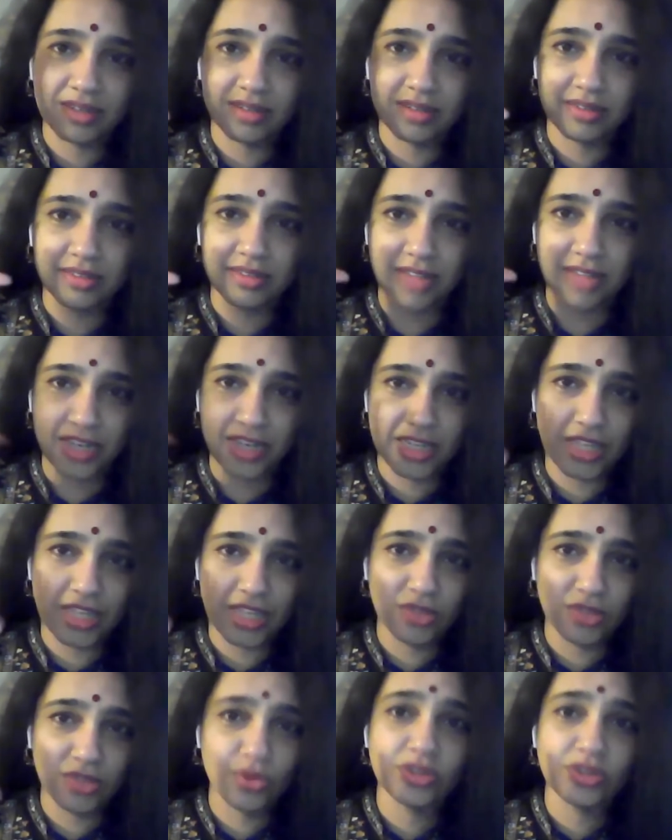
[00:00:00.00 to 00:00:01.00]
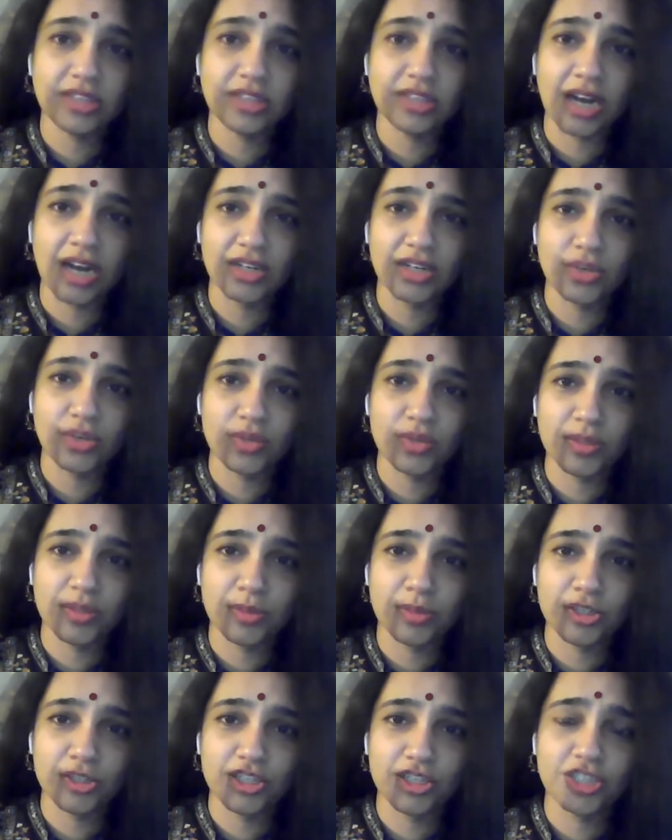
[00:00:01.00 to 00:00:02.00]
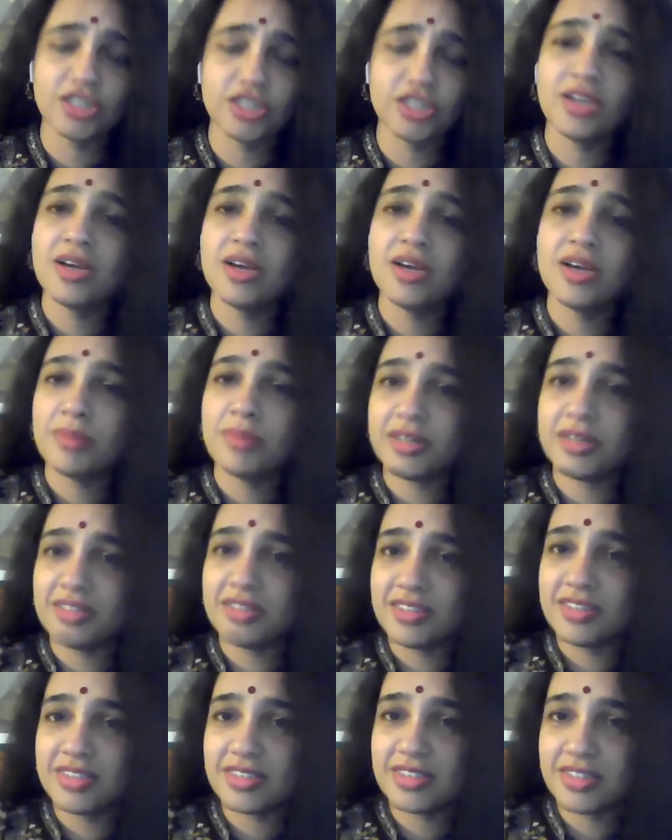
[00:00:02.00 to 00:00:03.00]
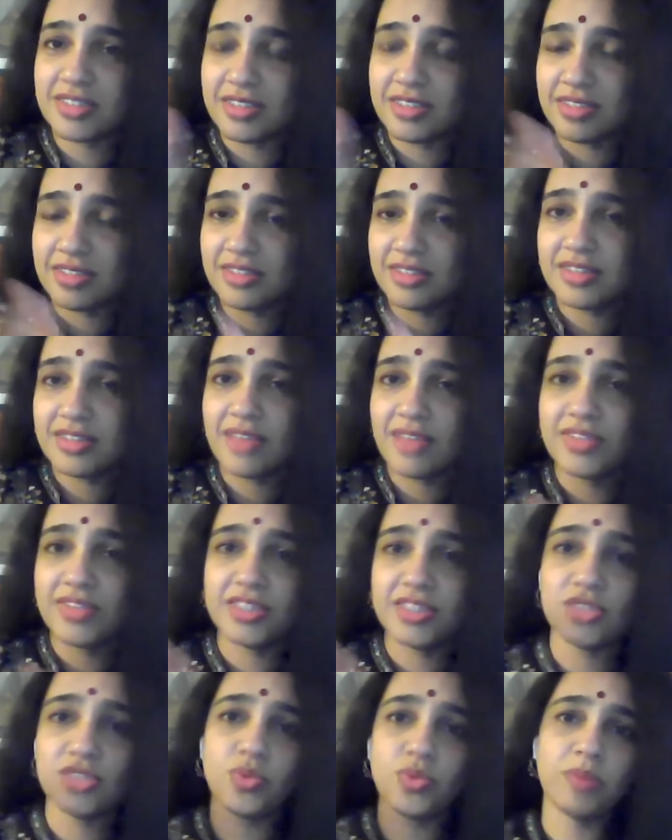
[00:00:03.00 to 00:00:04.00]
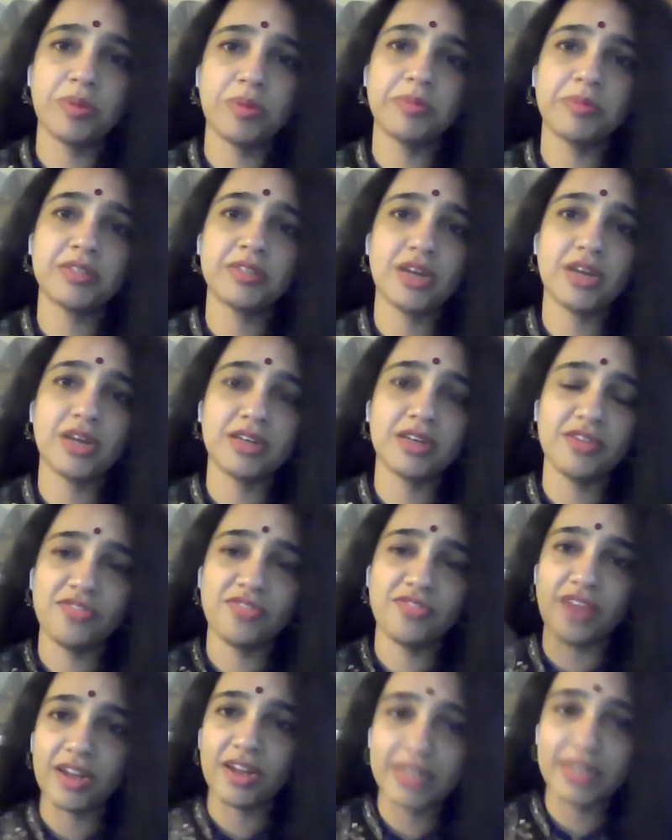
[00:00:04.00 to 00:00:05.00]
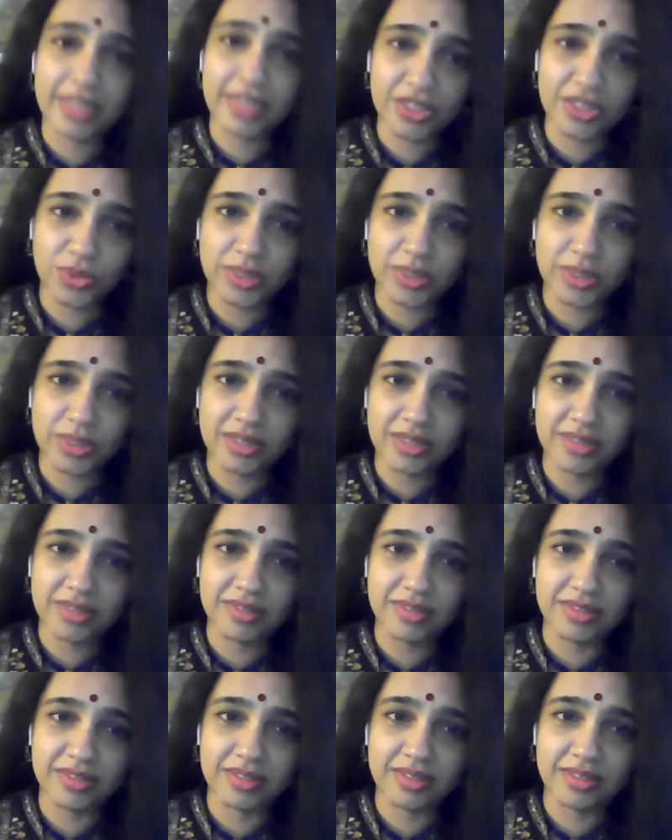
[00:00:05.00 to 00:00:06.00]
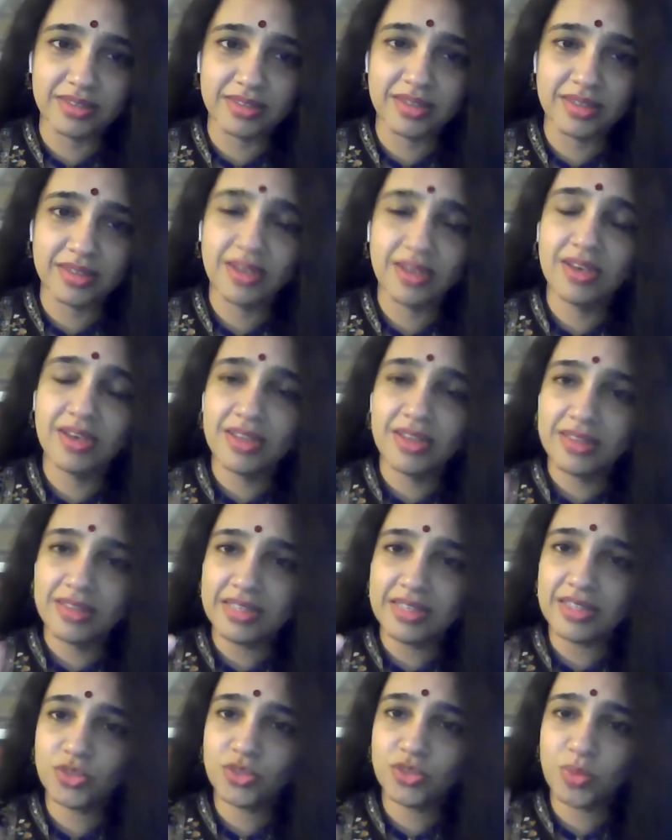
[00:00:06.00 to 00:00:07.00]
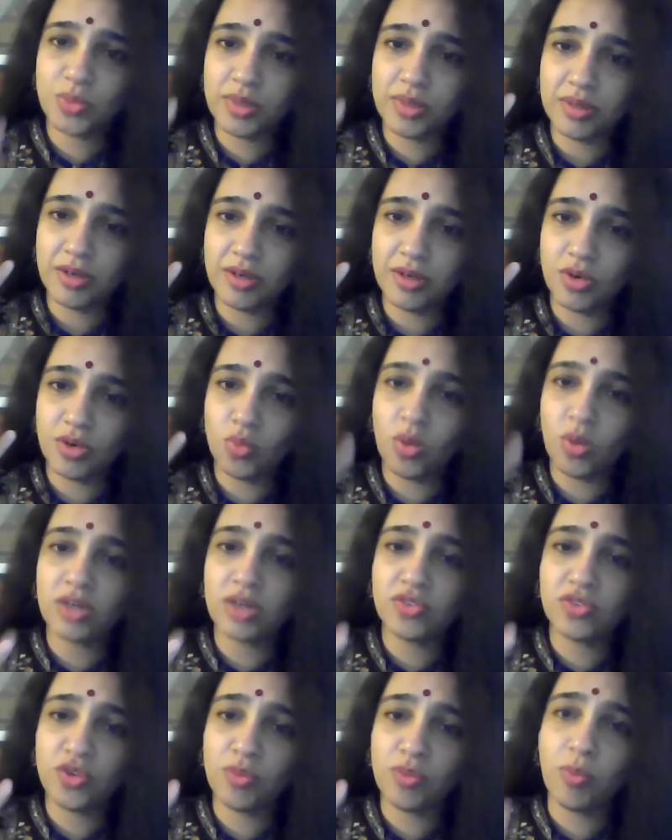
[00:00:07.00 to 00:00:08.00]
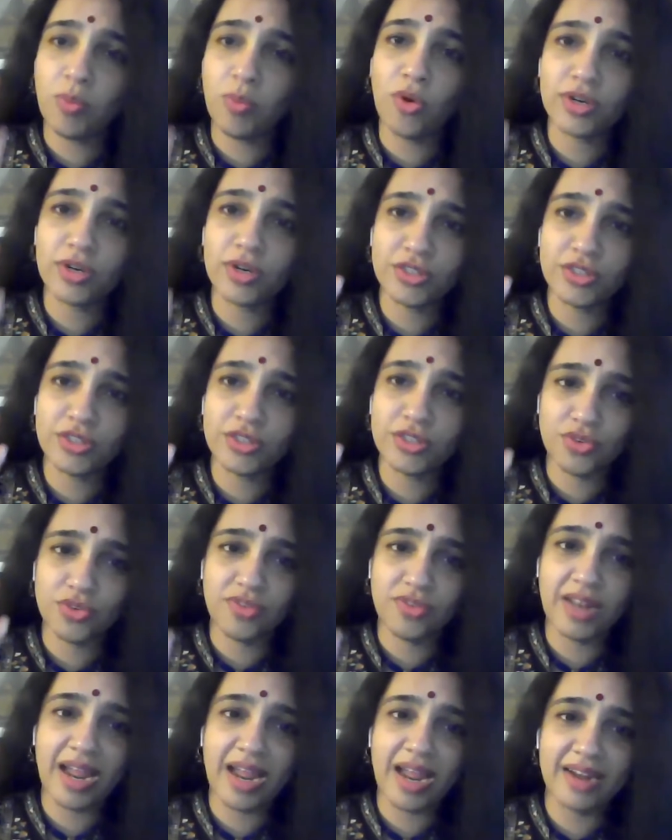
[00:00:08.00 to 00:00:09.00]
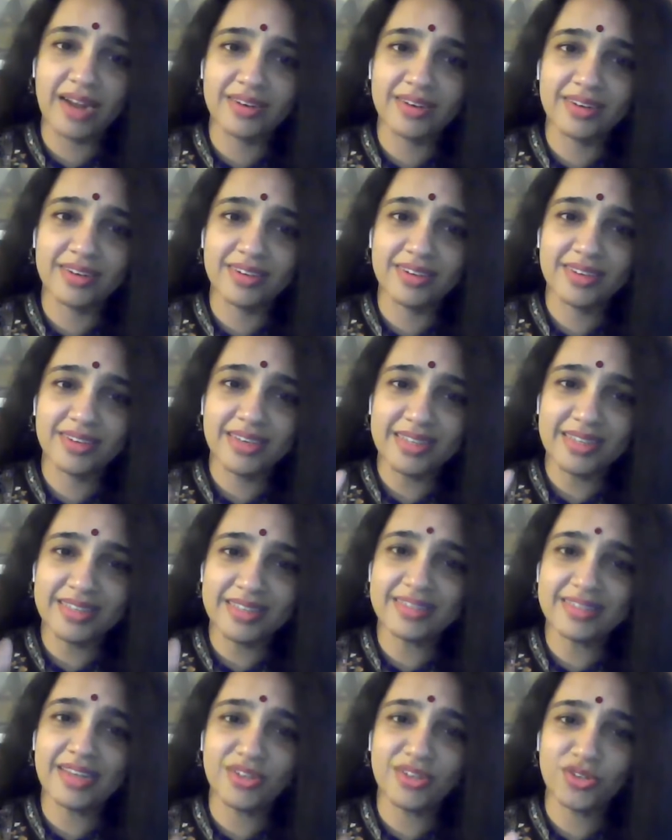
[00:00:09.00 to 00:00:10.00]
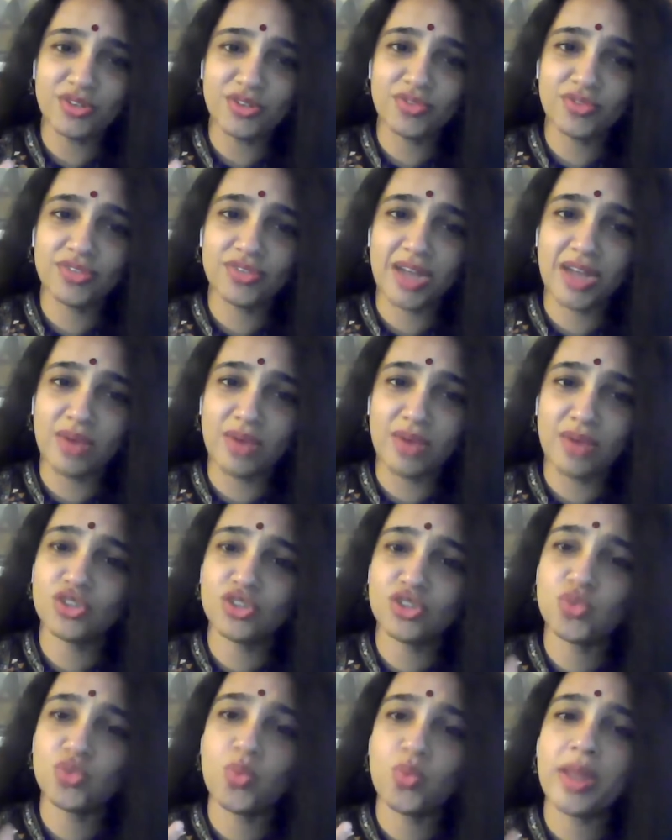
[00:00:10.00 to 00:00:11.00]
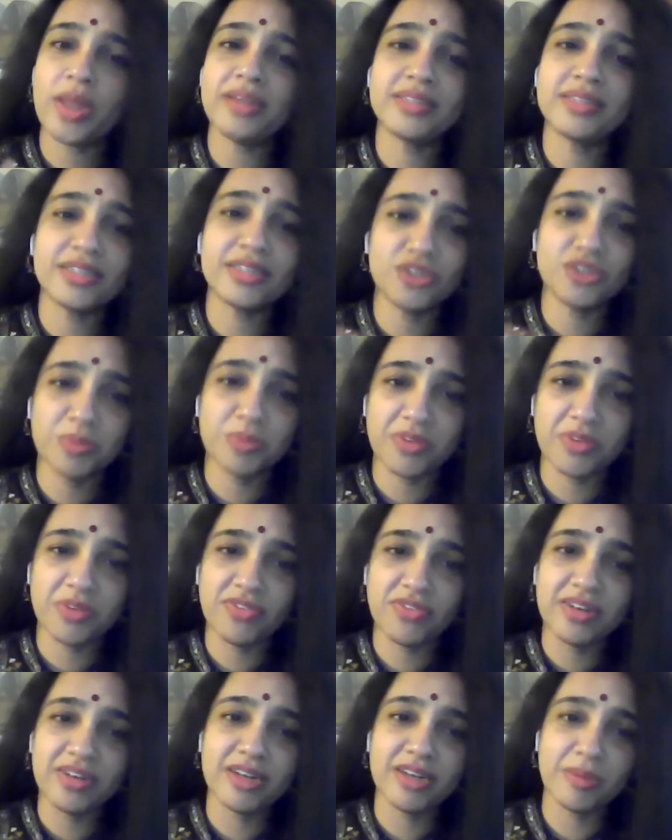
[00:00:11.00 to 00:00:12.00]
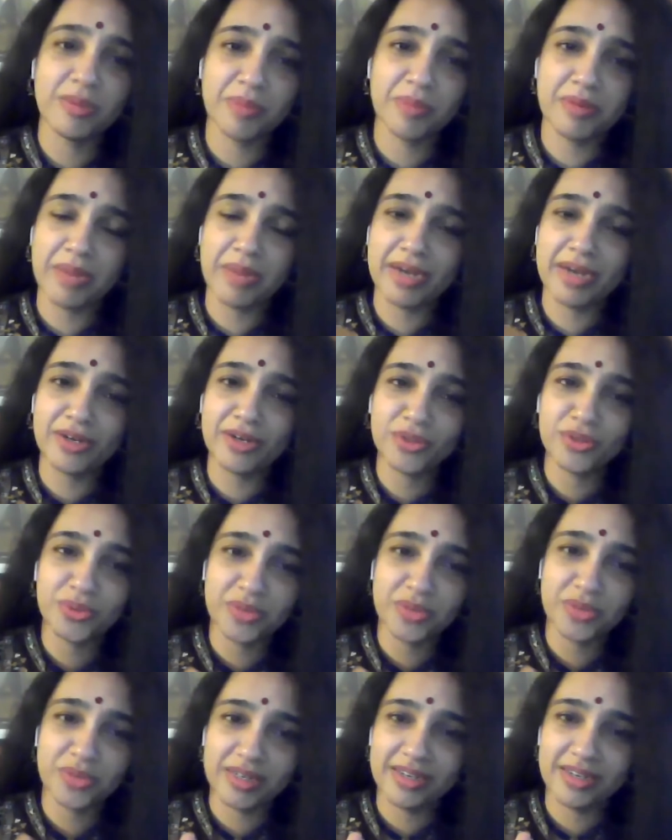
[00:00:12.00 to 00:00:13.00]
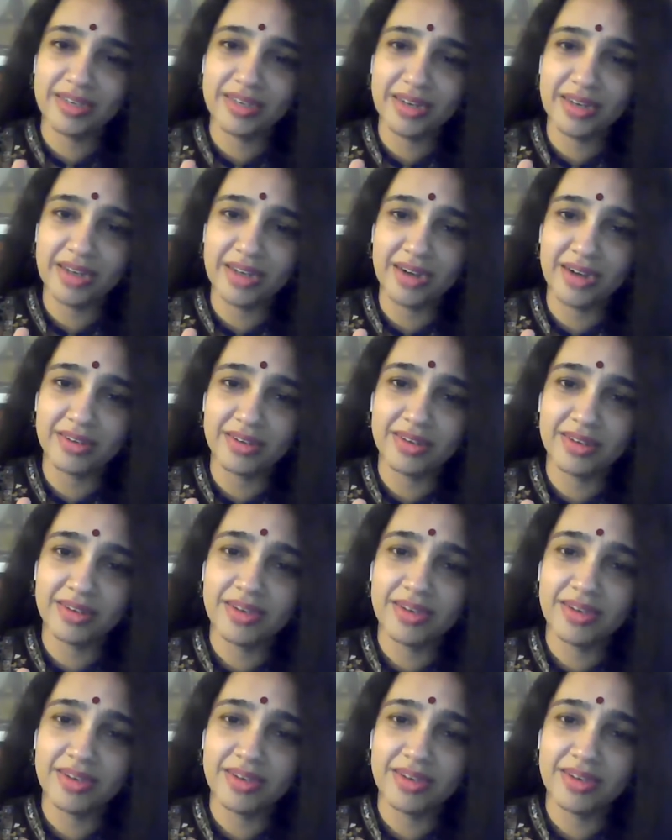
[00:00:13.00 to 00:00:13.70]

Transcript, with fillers: that ethos started with the British, but in the sixties and seventies, when people started flooding into Indian cities, these were wonderful pockets of land in the center of town, just waiting to be filled up and made into clear land.